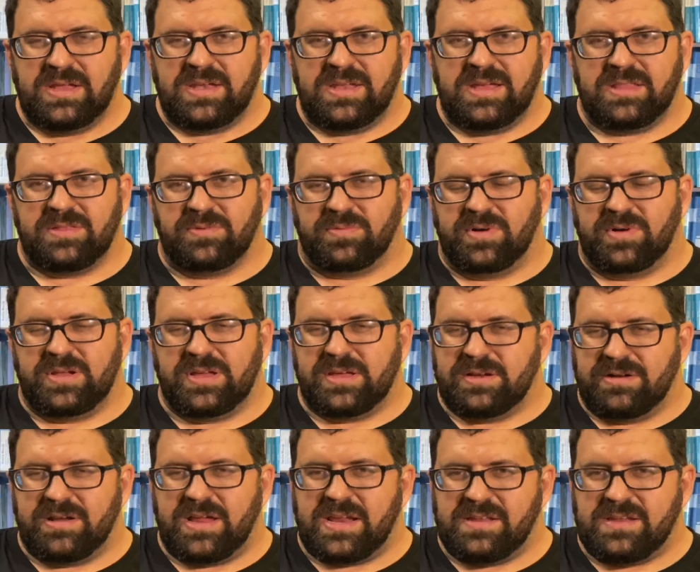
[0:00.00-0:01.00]
Now, the
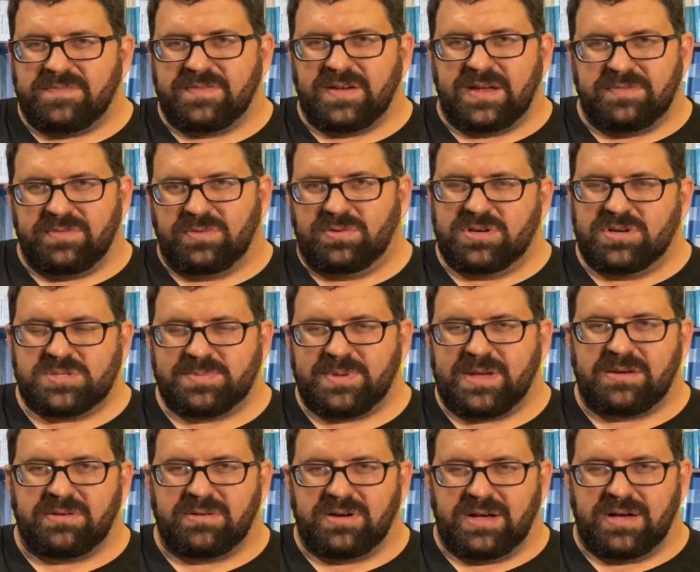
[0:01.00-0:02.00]
185
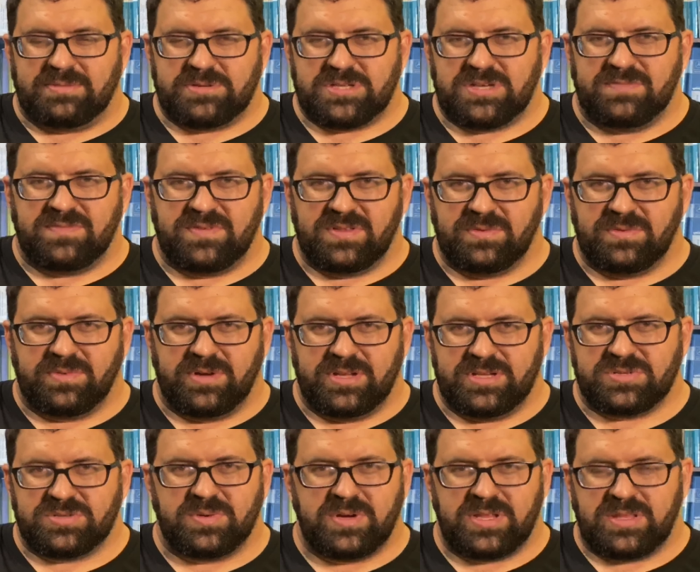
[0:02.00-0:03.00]
horsepower option for the
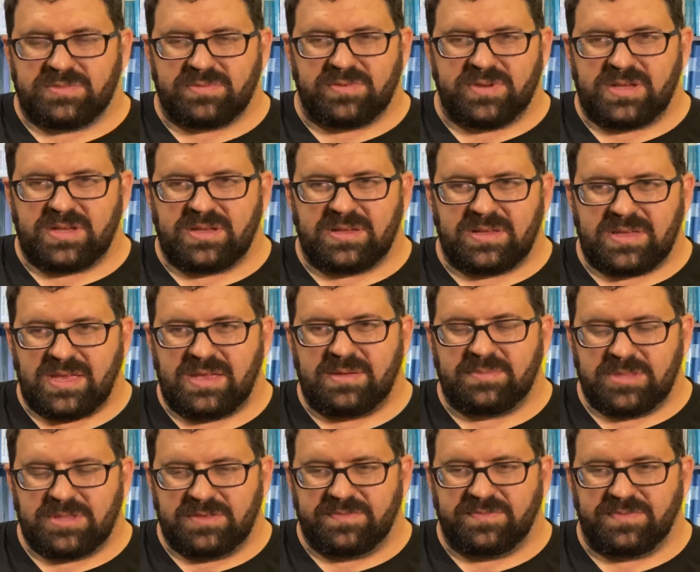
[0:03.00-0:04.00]
123
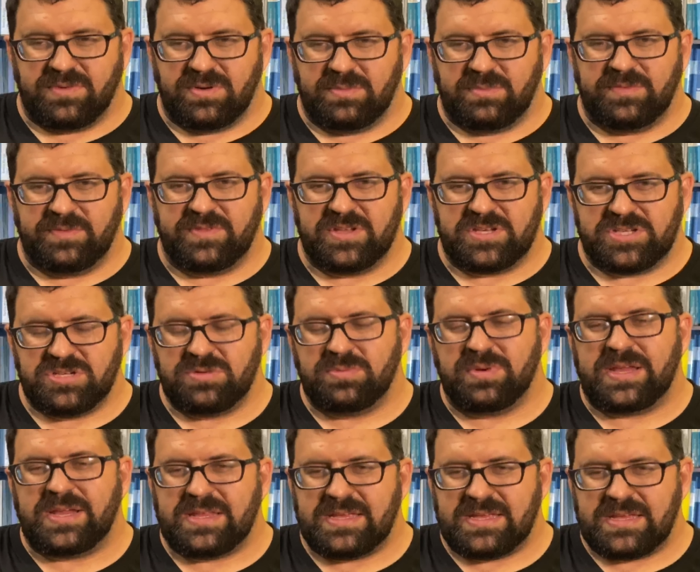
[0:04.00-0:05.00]
came in the form of the
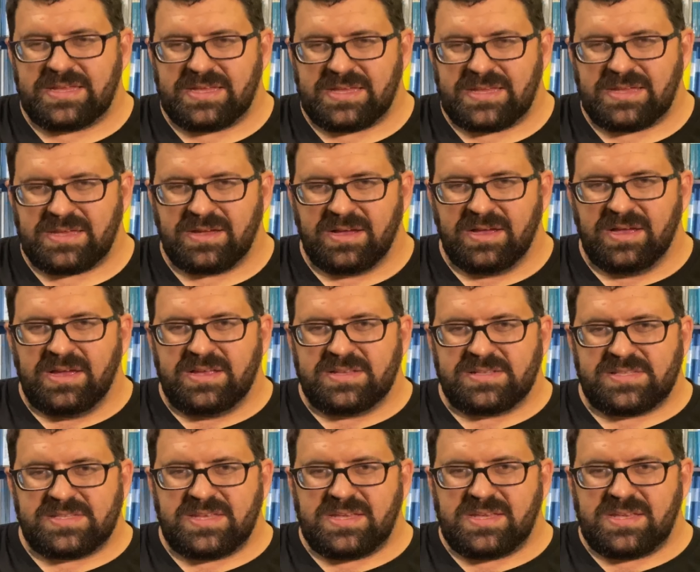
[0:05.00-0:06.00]
280E,
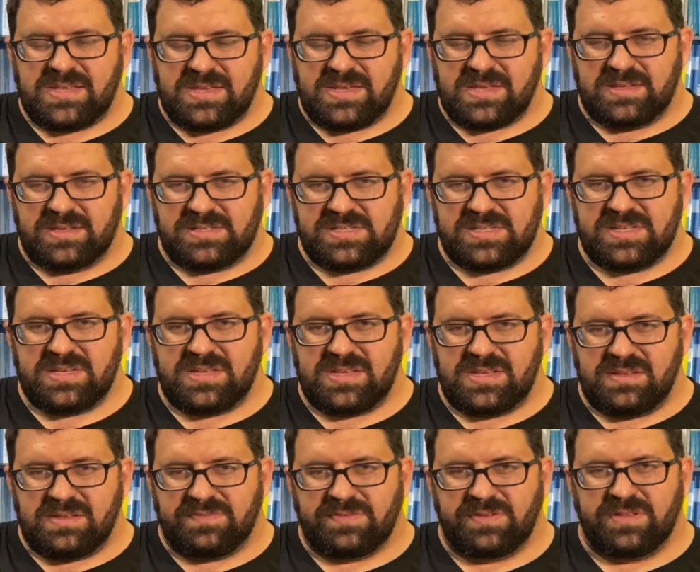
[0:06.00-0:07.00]
CE, and
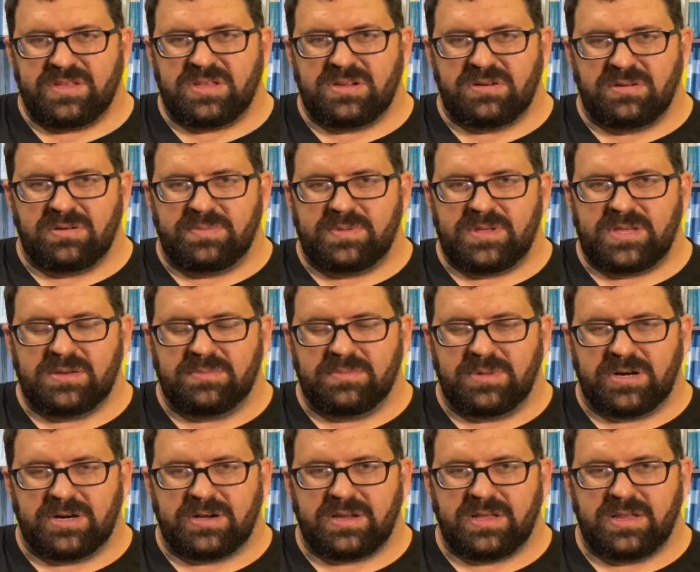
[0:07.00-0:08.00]
TE for the European
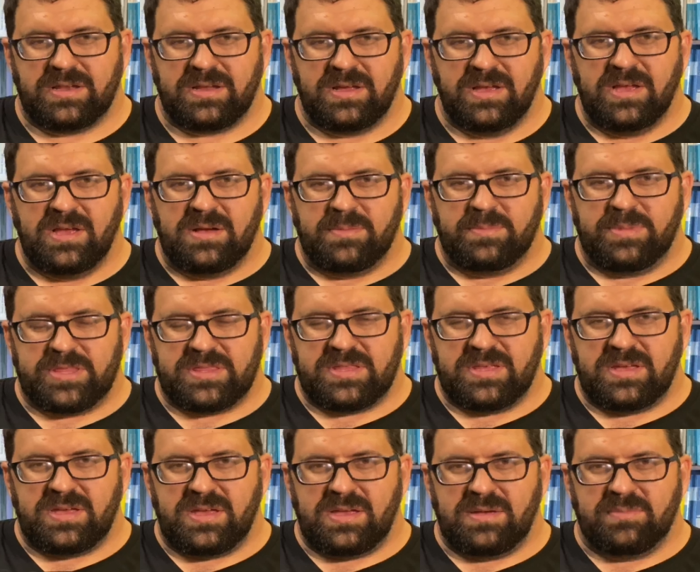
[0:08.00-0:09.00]
market, but
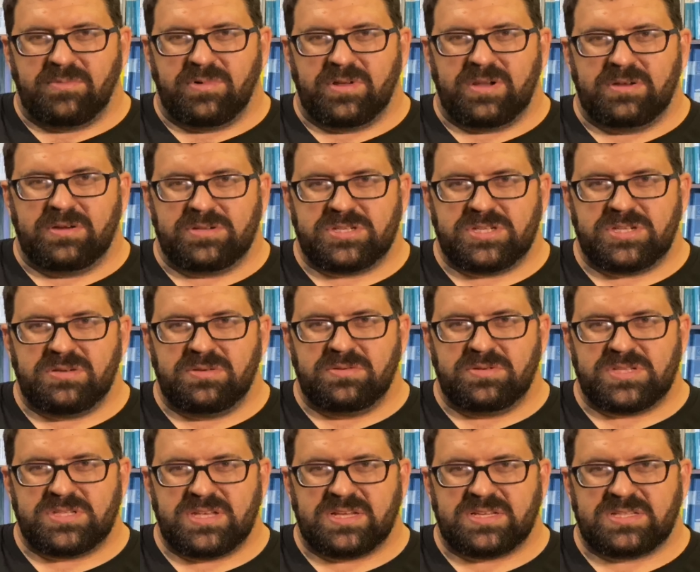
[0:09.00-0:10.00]
the M102
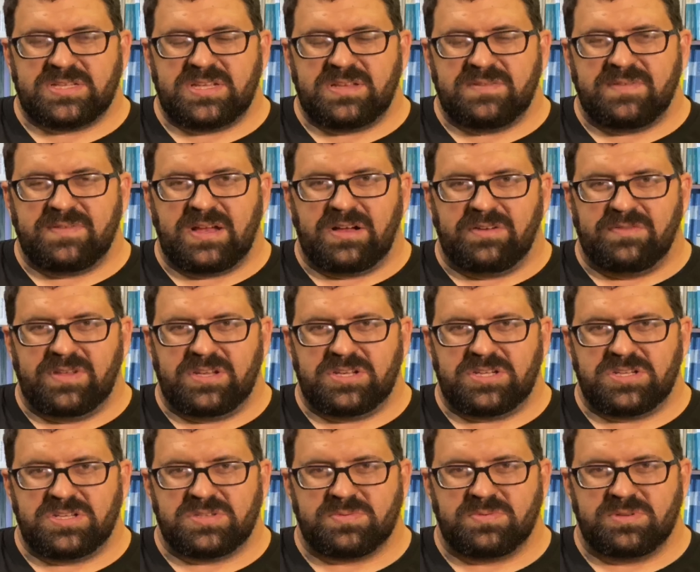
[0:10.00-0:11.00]
16 valve
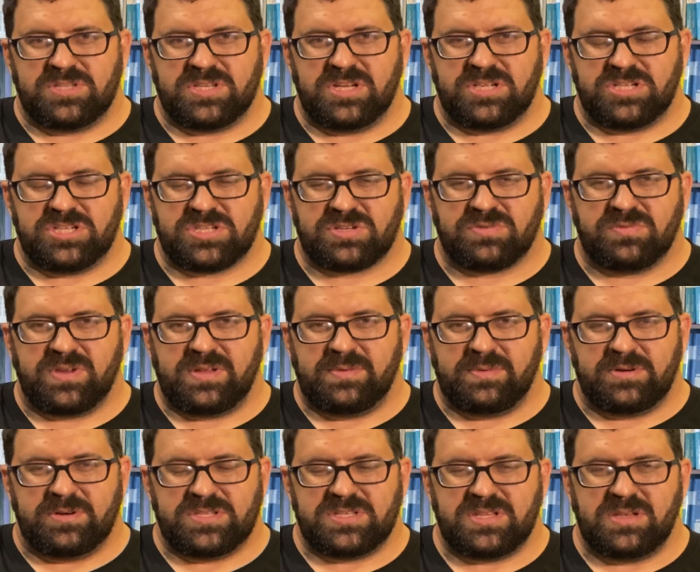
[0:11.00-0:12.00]
engines were such
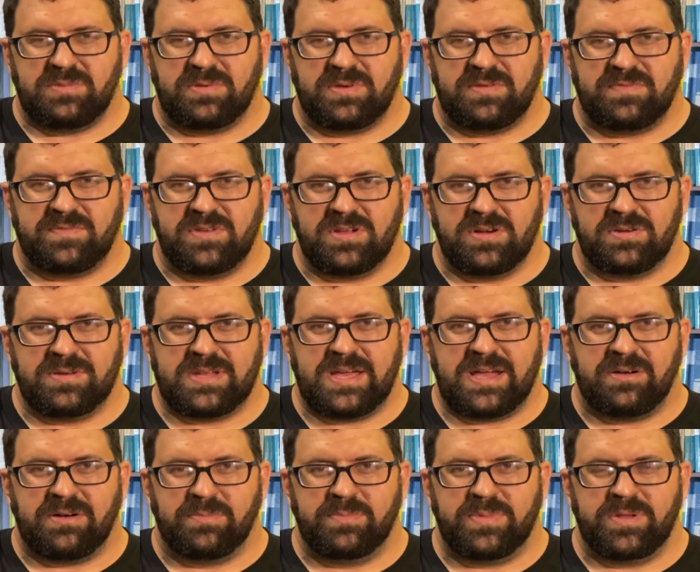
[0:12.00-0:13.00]
screamers, they would have no
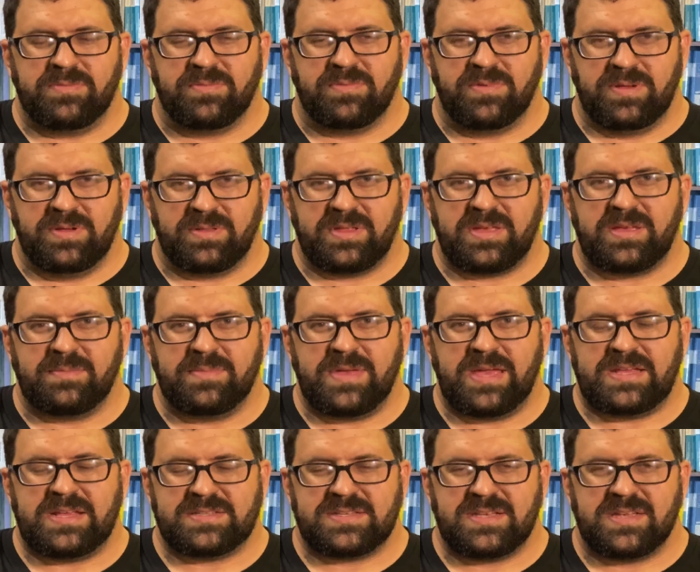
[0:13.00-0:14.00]
doubt been really
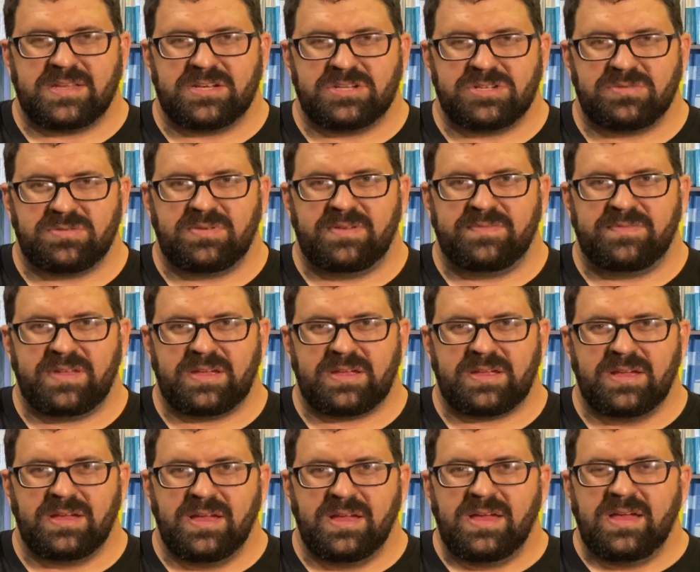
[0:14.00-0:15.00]
amazing and
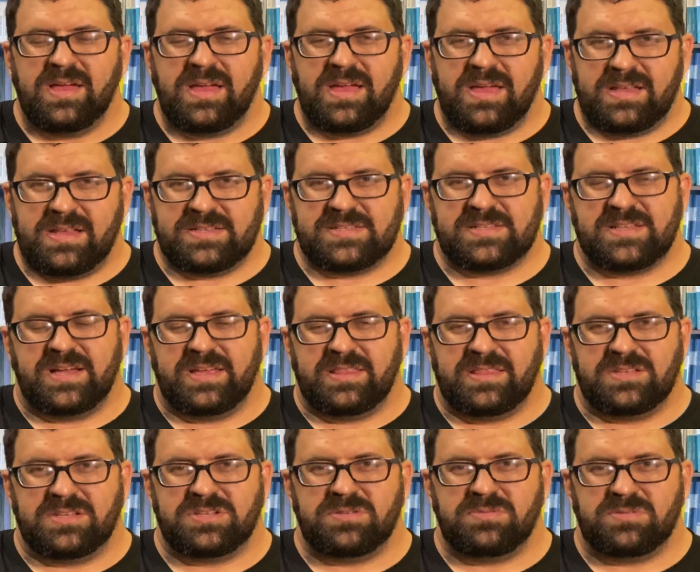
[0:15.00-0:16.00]
terrific inside
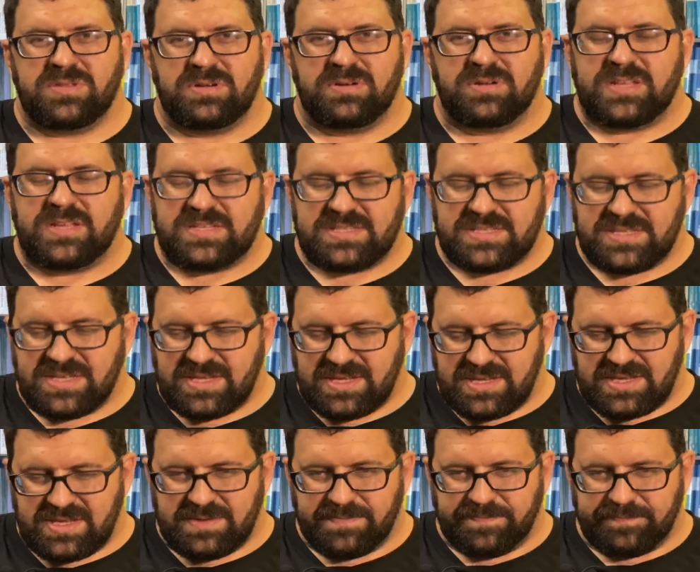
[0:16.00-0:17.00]
the 230
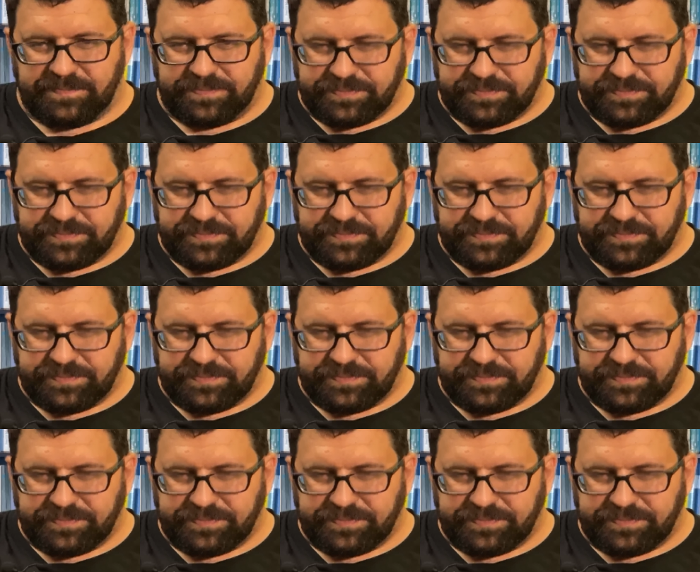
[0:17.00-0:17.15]
CE.